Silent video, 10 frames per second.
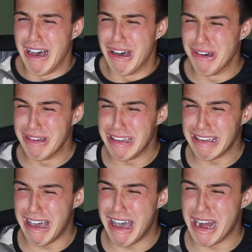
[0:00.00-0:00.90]
oh my
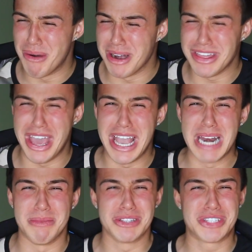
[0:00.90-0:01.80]
god, I wanted
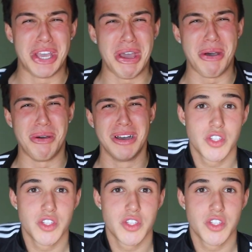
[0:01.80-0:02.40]
that animal too.